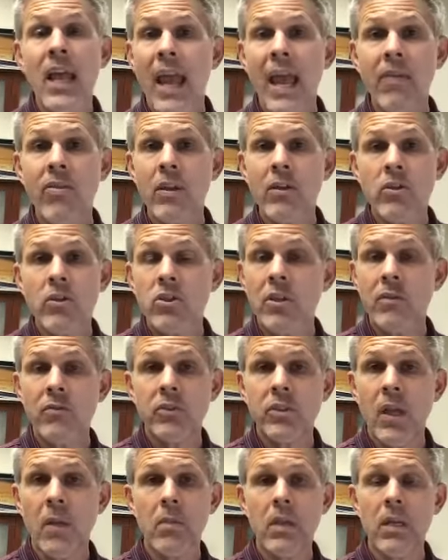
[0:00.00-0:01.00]
And then just if
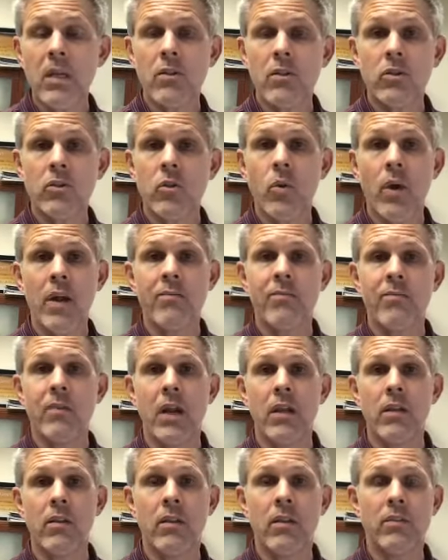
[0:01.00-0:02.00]
somebody is quite
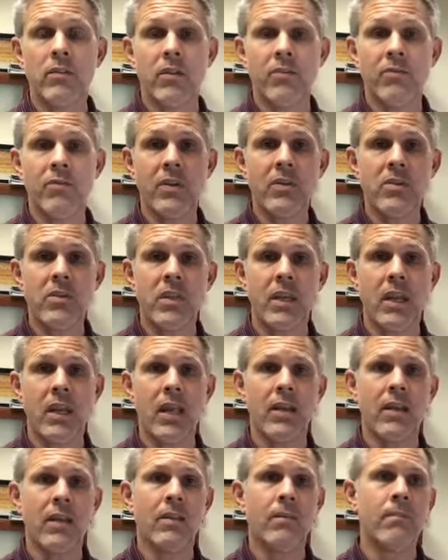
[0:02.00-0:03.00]
frankly
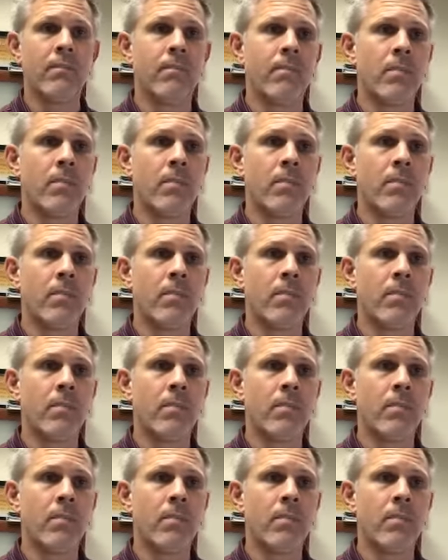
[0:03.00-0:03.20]
sophisticated,